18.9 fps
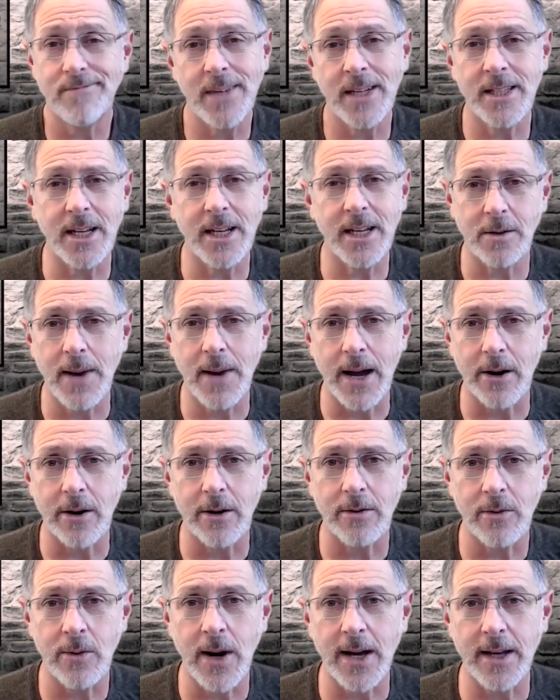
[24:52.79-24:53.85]
It doesn't
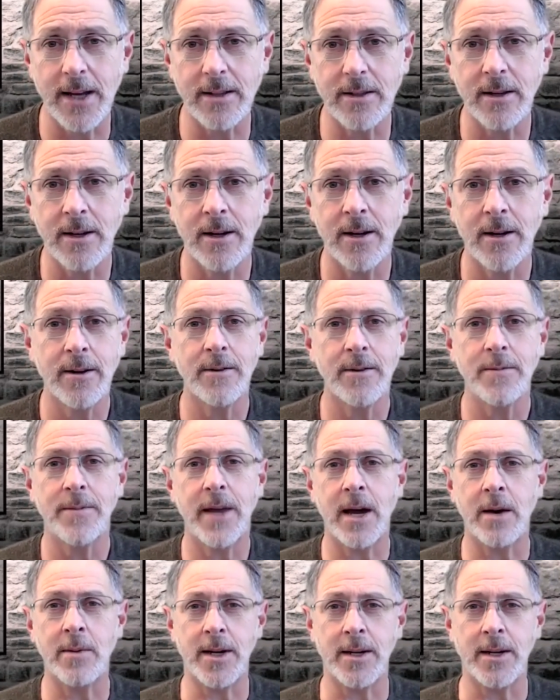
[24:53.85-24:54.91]
matter, right?
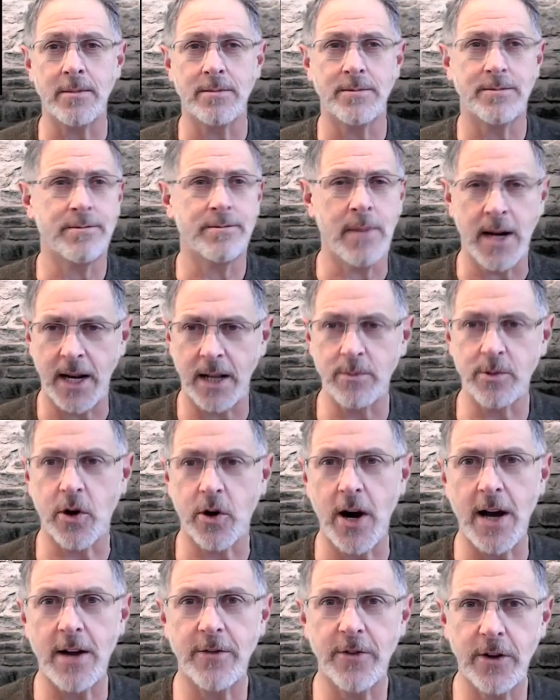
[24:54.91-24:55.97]
I mean, my name's
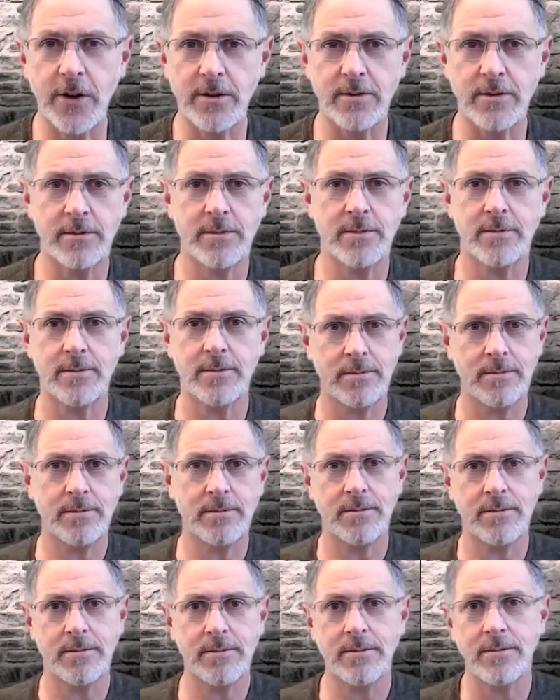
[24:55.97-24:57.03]
Cranford.
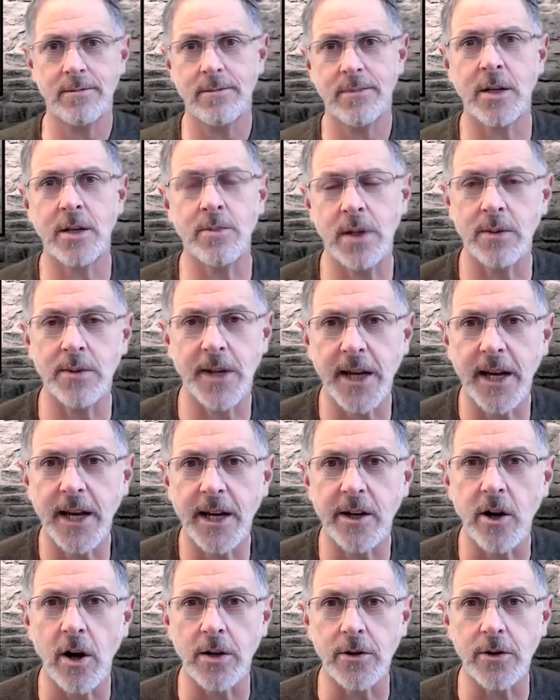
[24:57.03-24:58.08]
Sometimes I
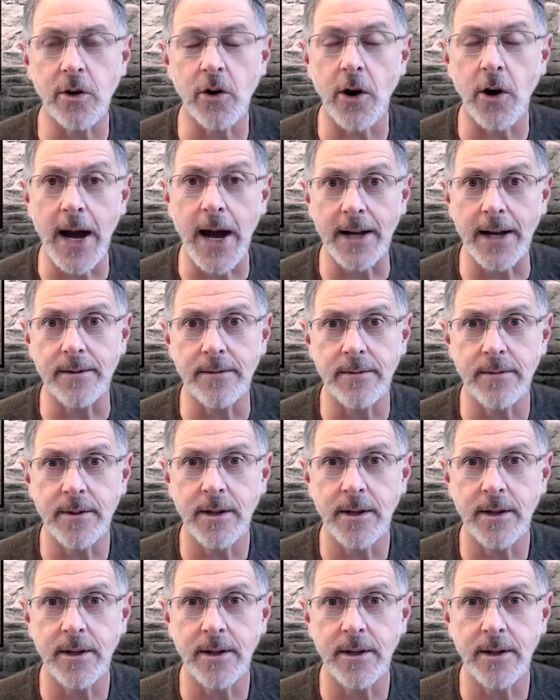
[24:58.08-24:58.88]
get called Cran.